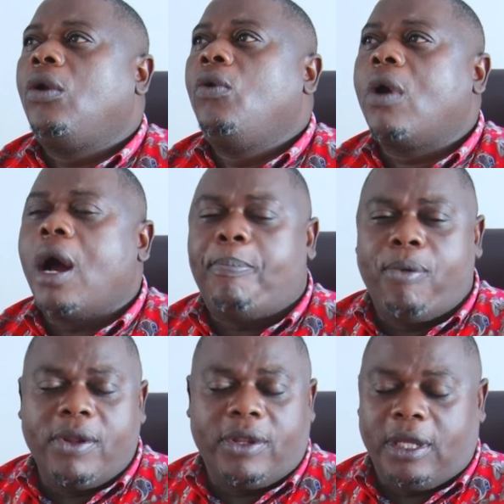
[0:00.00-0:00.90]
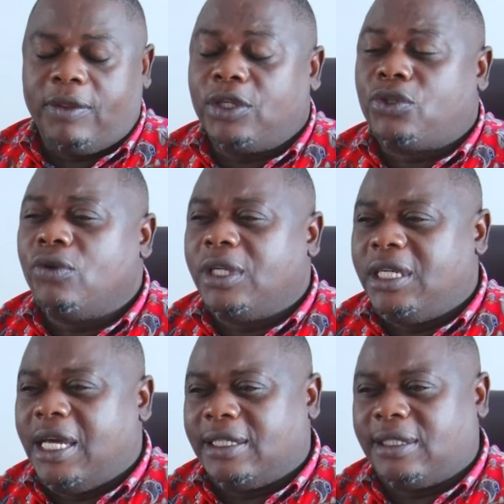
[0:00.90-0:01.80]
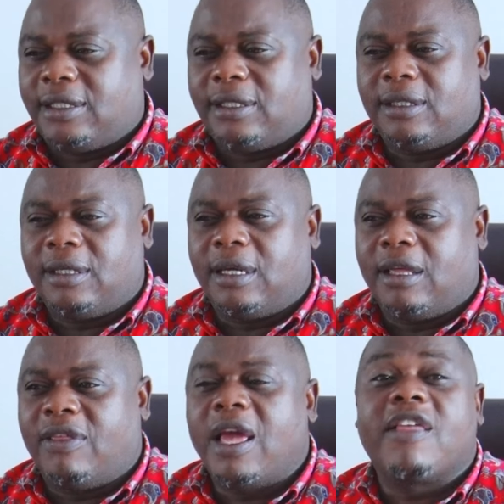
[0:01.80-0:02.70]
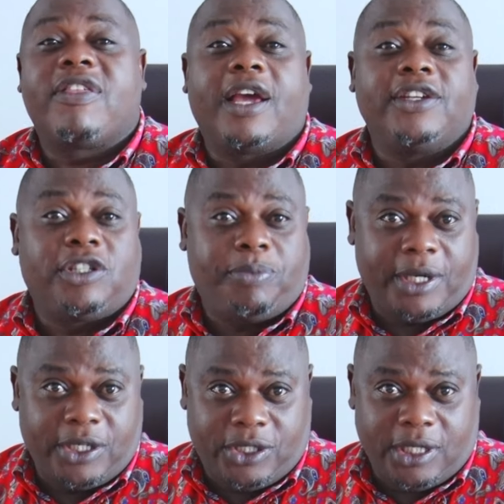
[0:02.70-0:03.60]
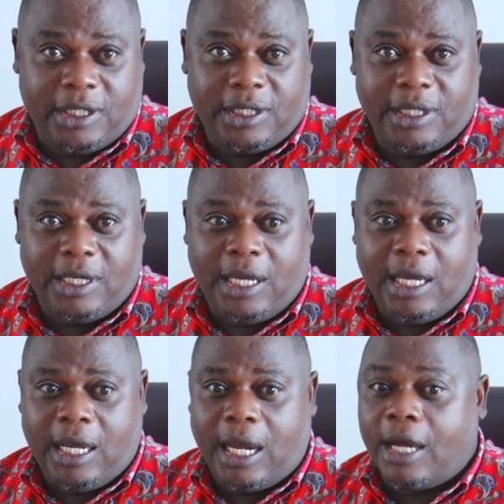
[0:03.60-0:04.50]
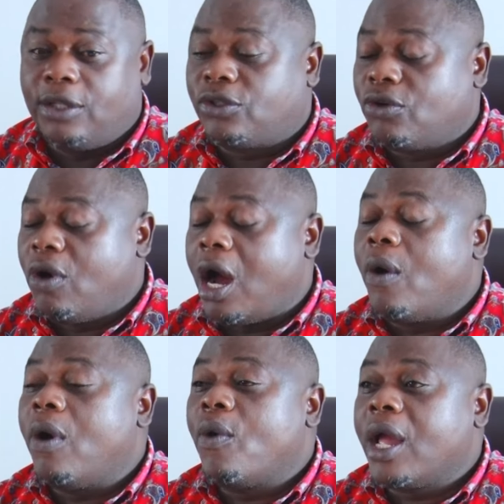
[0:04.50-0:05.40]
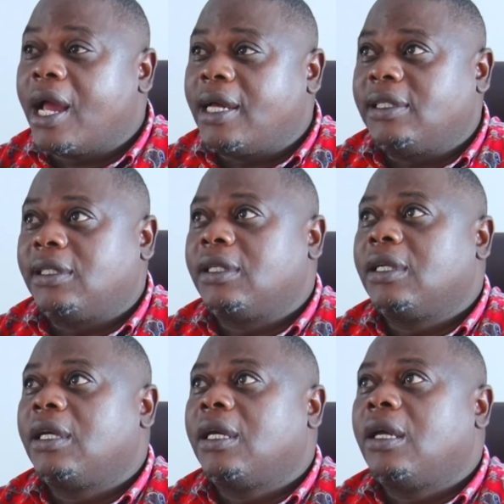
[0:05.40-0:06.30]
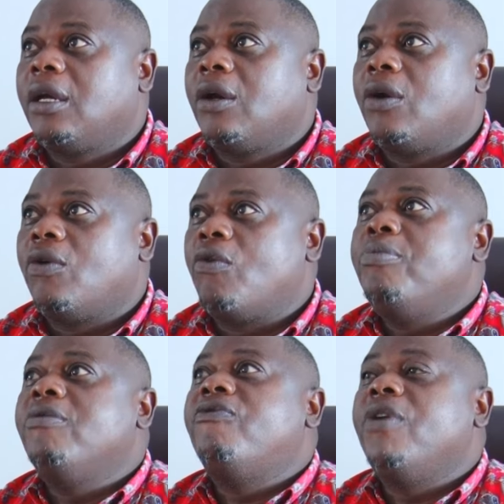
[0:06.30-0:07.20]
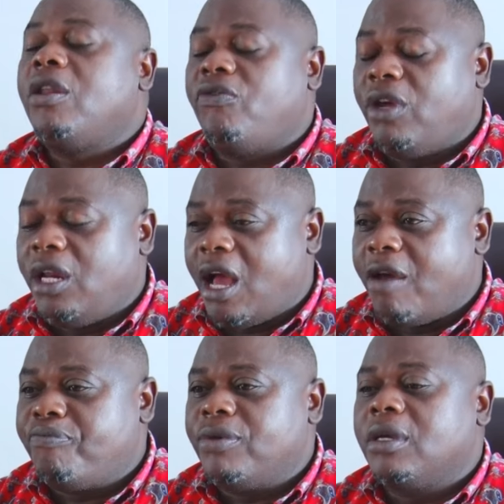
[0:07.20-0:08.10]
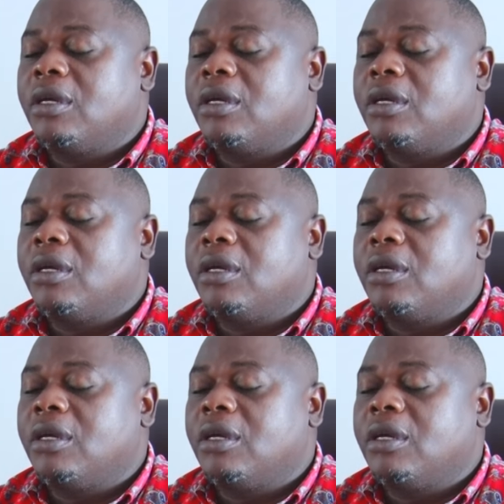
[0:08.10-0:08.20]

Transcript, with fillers: look upon the two leaders. They are their inspiration. And so our workers will be very, very happy.